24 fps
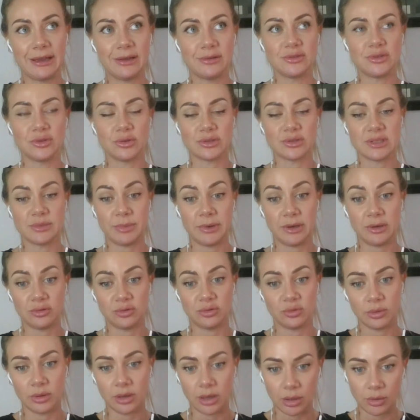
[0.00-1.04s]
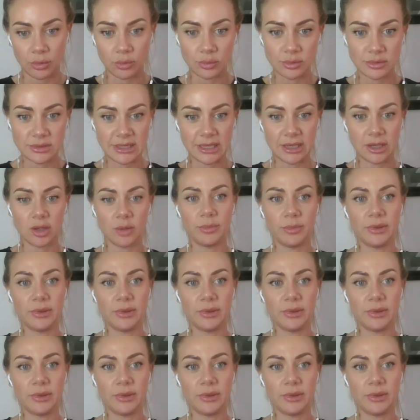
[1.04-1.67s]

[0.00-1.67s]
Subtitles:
around your spiritual goals.